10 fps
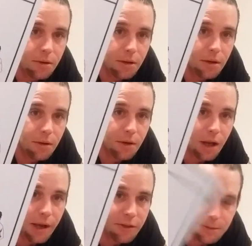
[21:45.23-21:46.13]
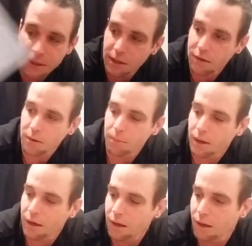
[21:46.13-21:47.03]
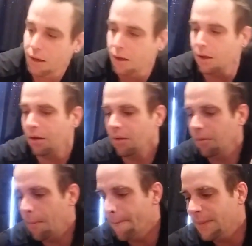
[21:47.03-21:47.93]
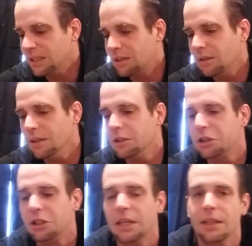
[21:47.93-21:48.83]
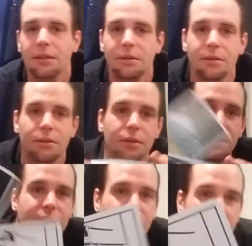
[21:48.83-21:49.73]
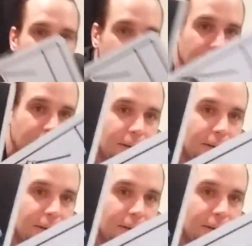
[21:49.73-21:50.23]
you know, their life has been nothing but basically this shit. This kind of shit